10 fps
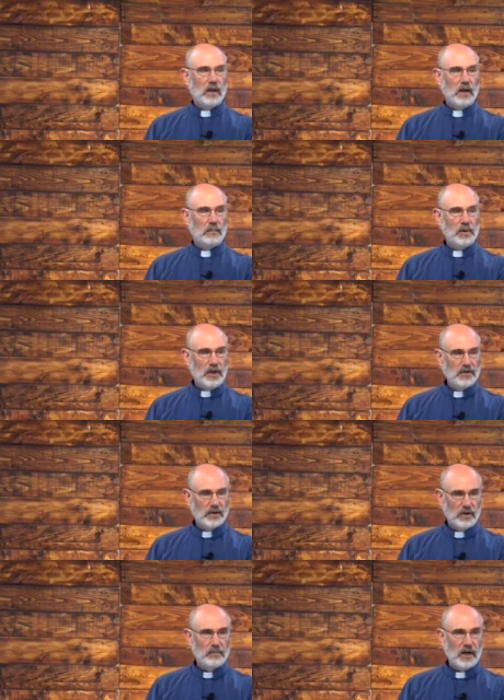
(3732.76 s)

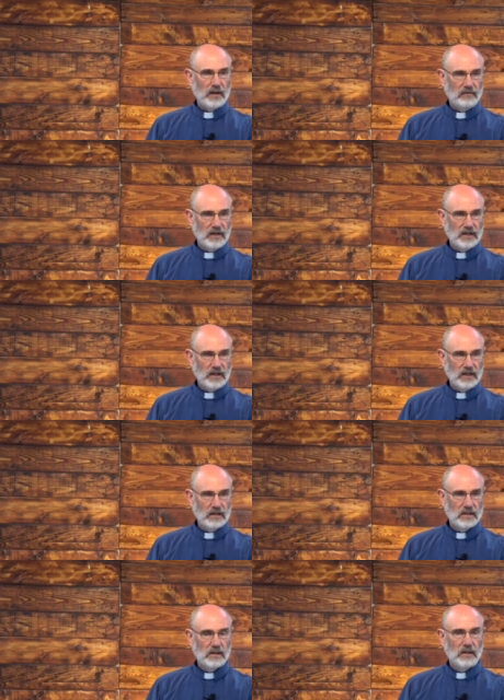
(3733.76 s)
plundered by the
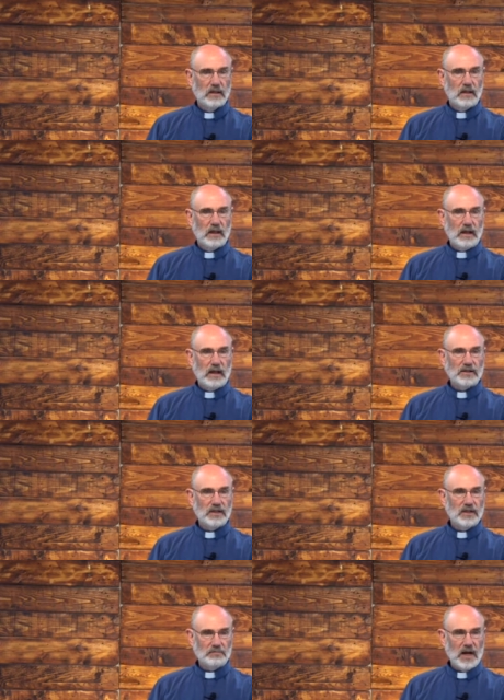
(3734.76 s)
Philistines, it's
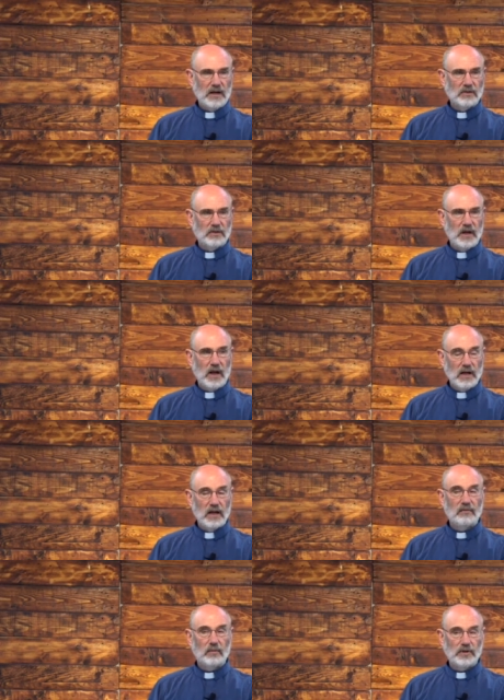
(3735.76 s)
dismantled and
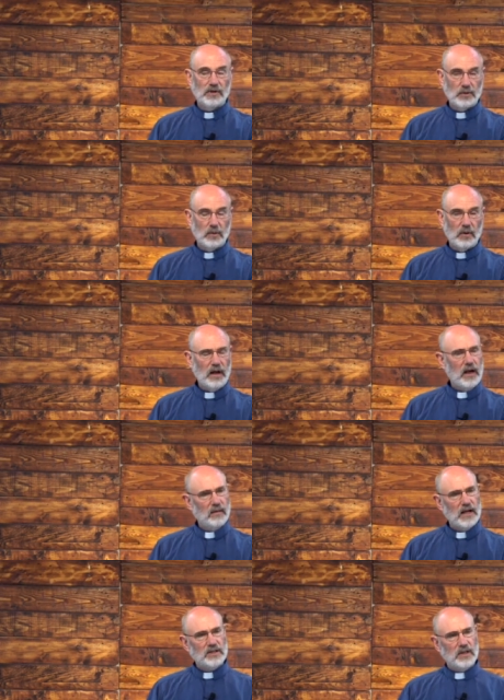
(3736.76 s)
never restored. And
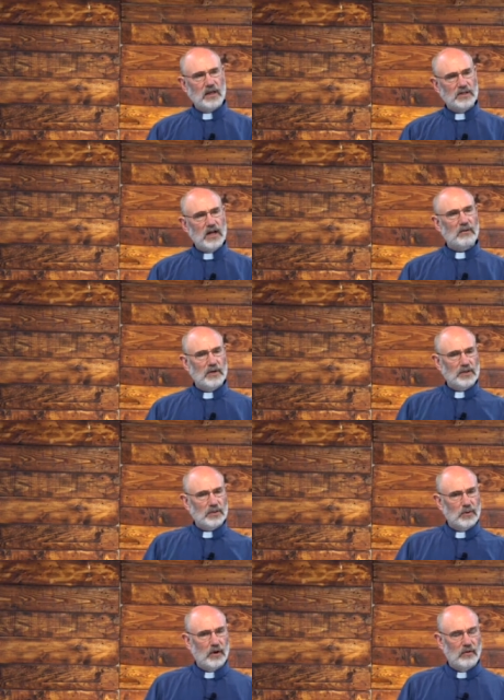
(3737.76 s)
it's not restored